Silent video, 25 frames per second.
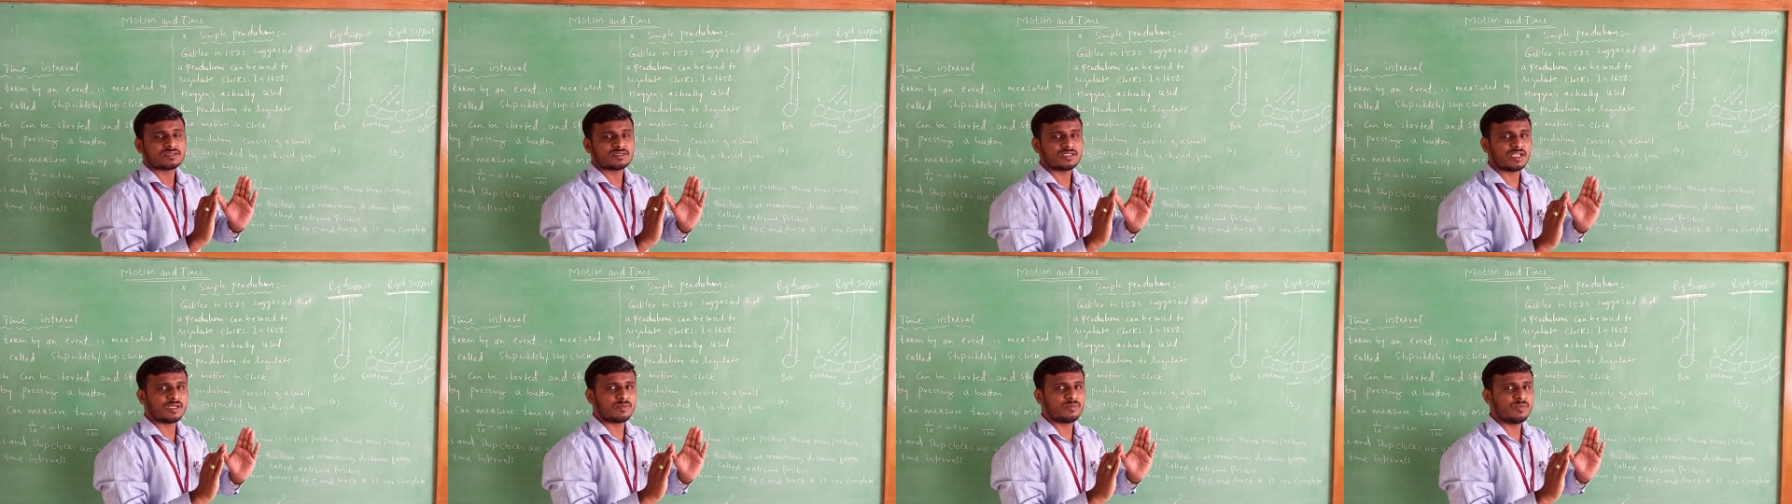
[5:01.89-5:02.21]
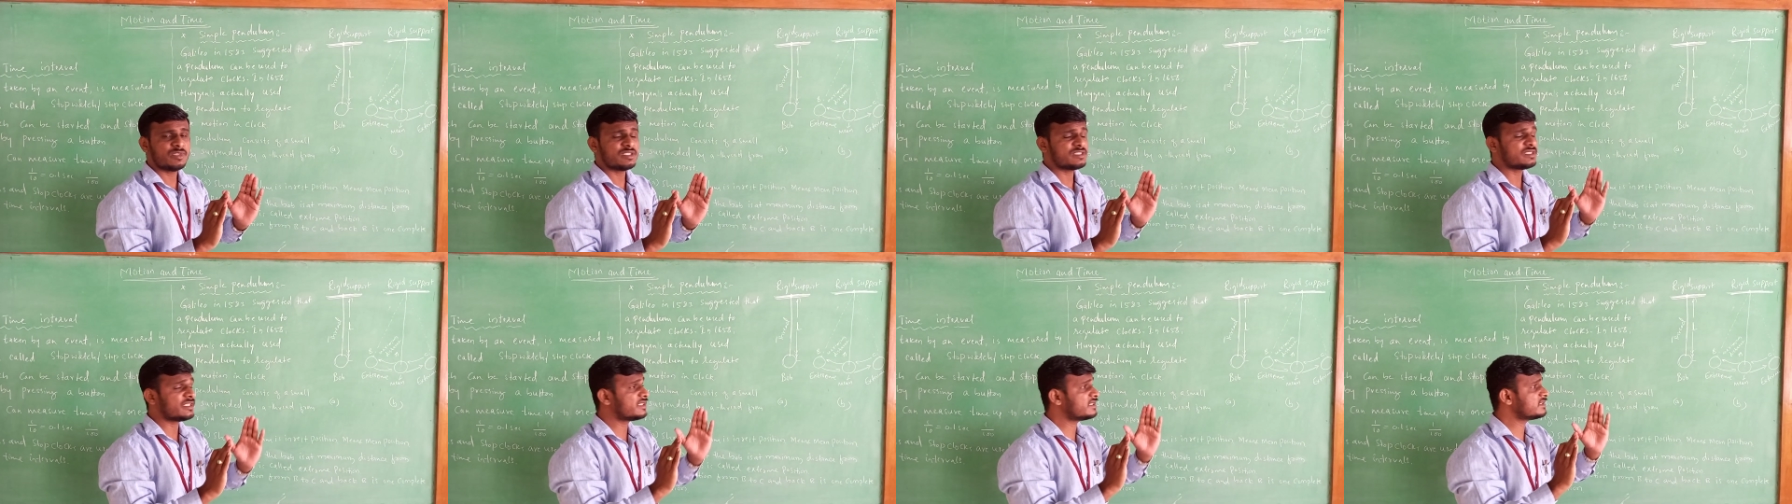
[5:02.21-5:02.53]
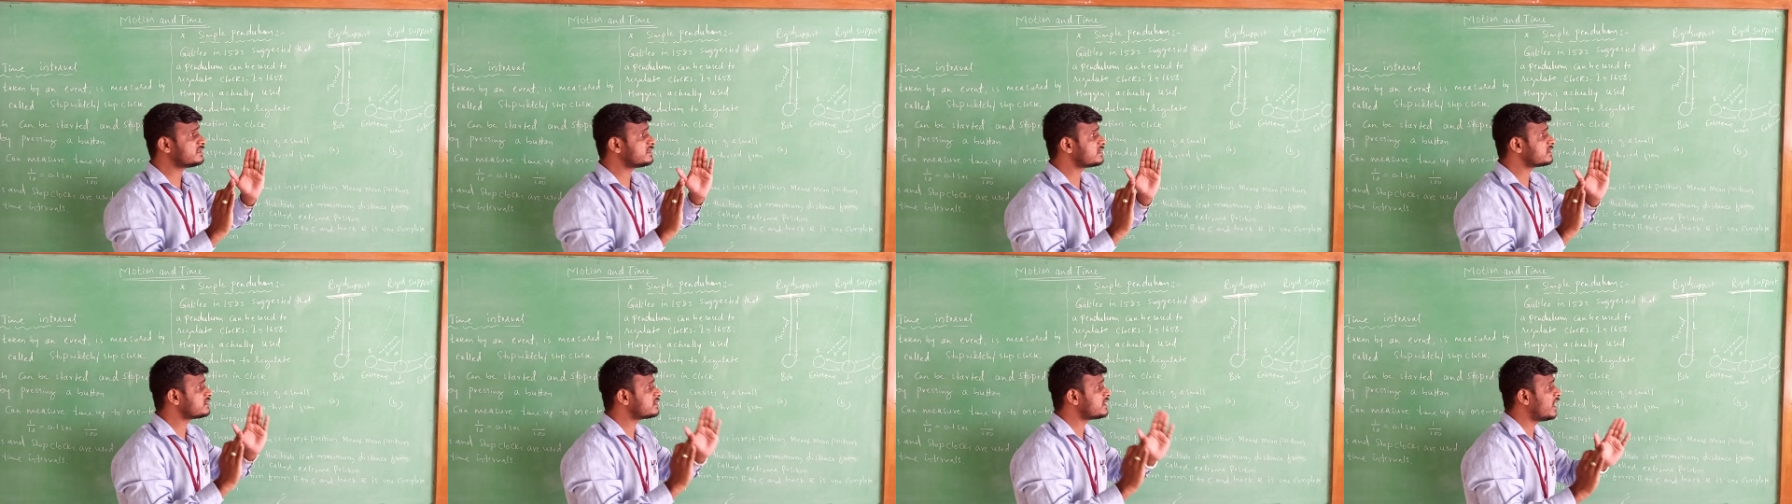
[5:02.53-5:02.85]
So it means it
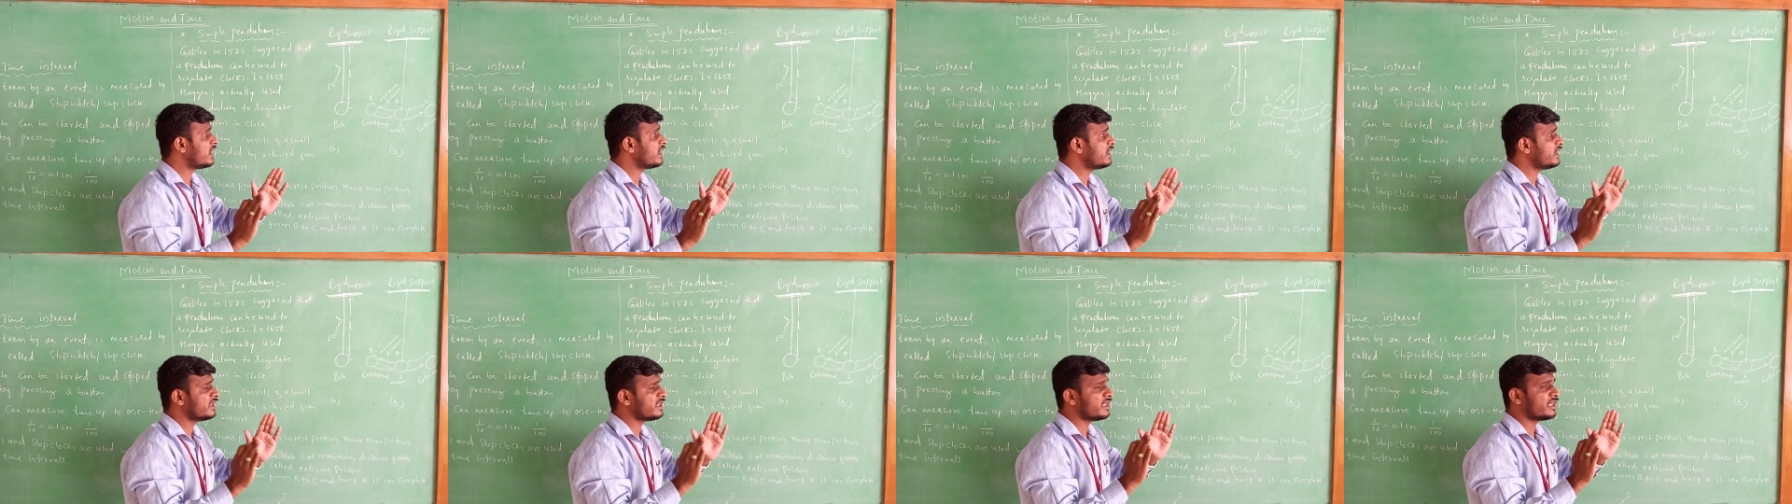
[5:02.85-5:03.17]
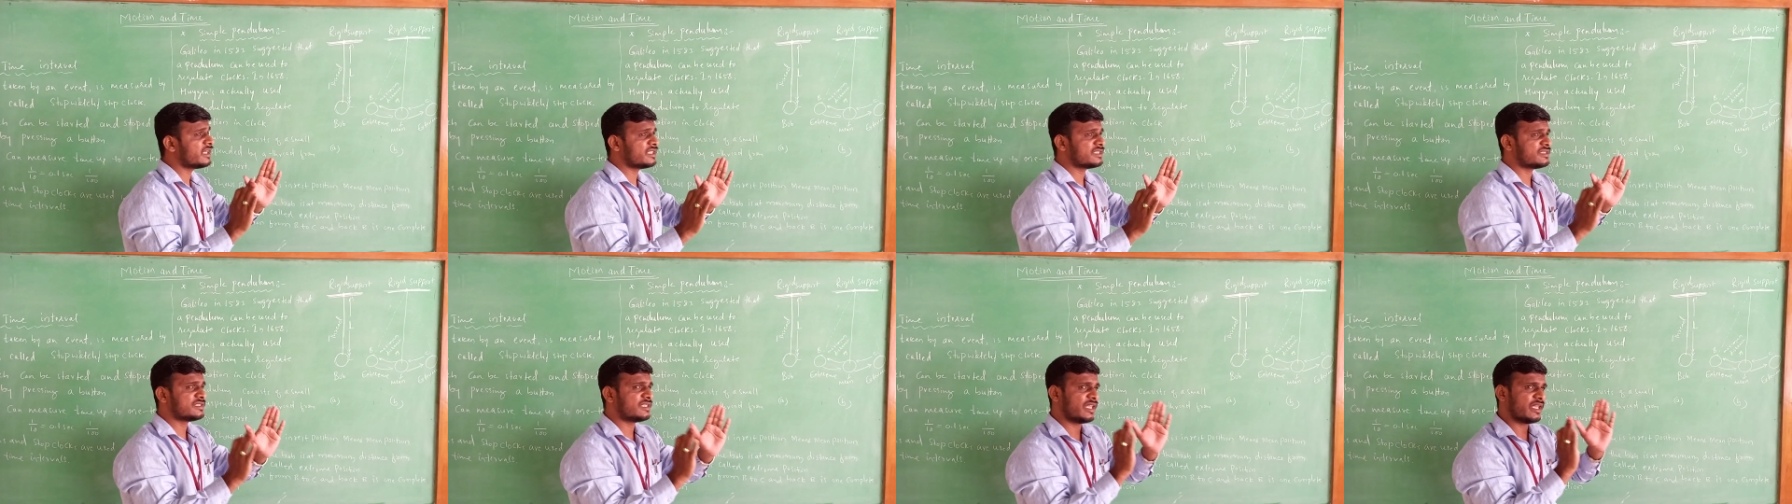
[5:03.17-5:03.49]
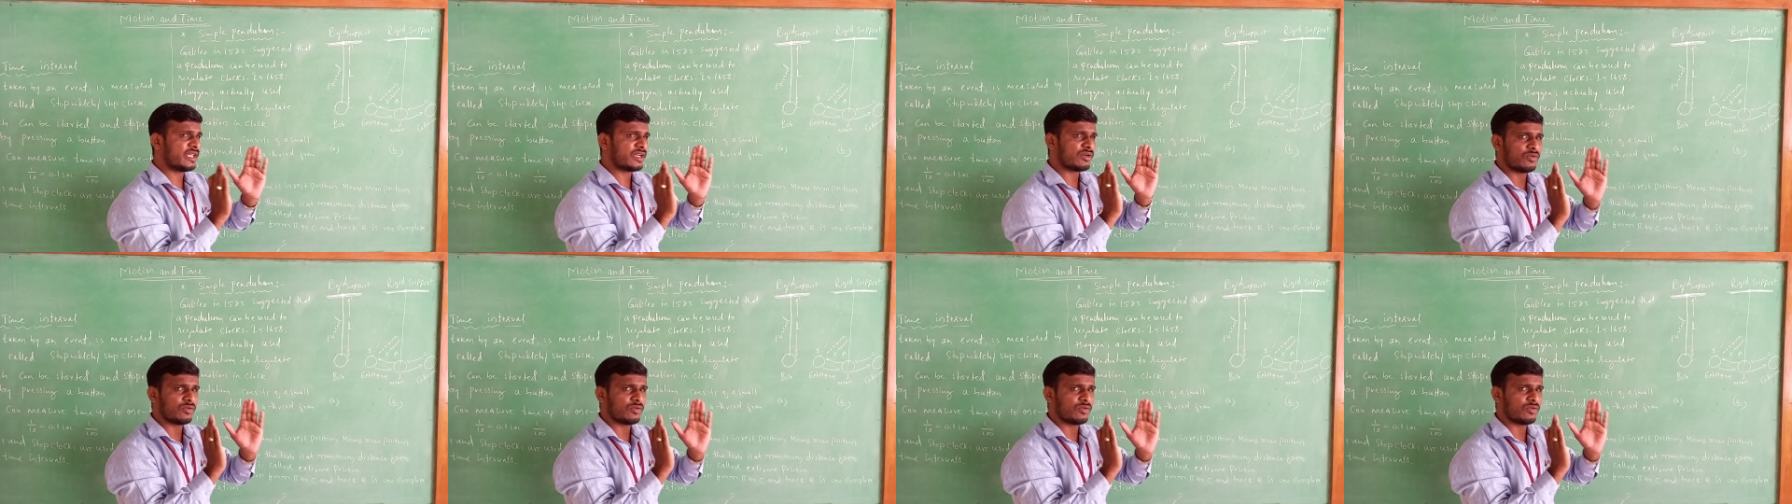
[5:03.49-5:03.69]
is starting, it is there